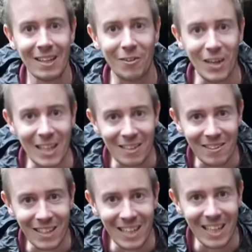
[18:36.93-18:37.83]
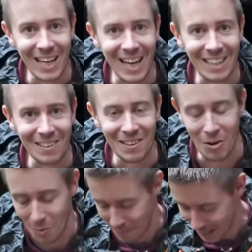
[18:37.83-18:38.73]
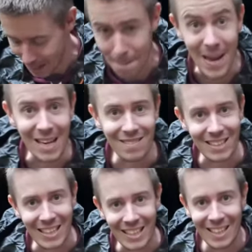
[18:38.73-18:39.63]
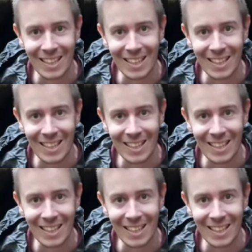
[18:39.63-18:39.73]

greenery. I don't know. Amazing.